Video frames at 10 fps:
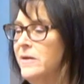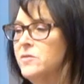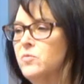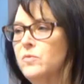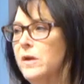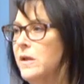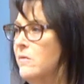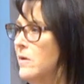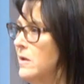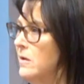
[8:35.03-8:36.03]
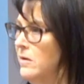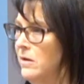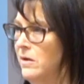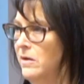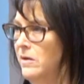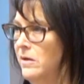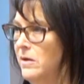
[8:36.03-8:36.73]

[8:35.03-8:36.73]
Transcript: it's really, really hard.